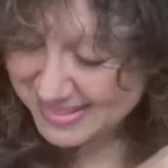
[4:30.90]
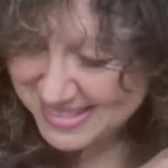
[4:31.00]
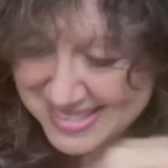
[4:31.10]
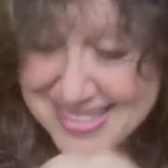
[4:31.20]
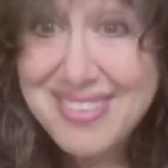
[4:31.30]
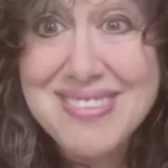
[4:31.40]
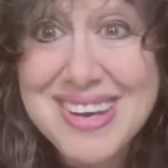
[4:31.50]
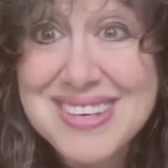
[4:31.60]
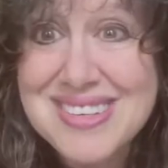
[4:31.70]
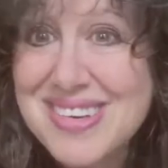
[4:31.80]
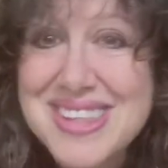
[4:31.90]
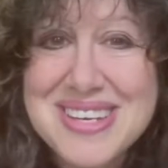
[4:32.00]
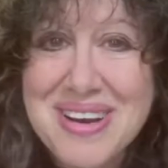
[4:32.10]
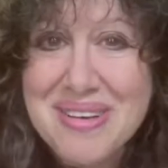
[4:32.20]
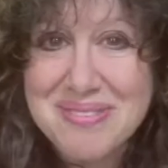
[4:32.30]
so I'm gonna show you the
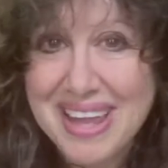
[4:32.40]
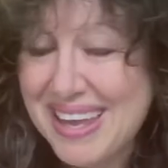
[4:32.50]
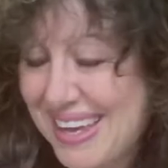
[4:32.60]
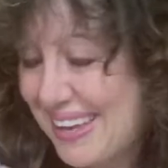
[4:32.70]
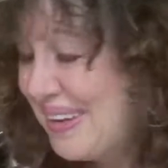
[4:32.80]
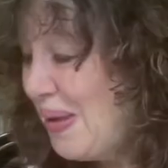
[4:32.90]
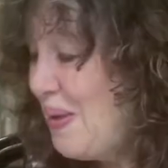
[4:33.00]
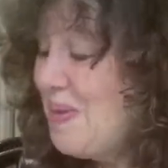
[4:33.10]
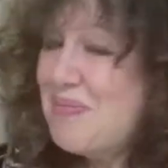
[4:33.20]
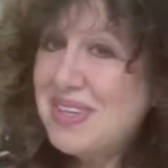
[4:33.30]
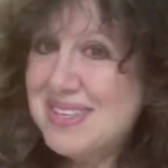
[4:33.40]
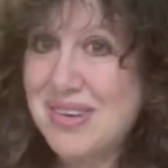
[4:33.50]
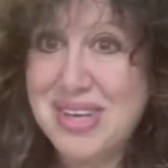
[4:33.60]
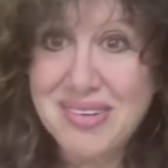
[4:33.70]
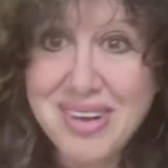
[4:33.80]
darn blanket so
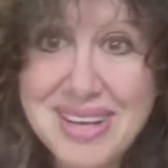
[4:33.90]
here it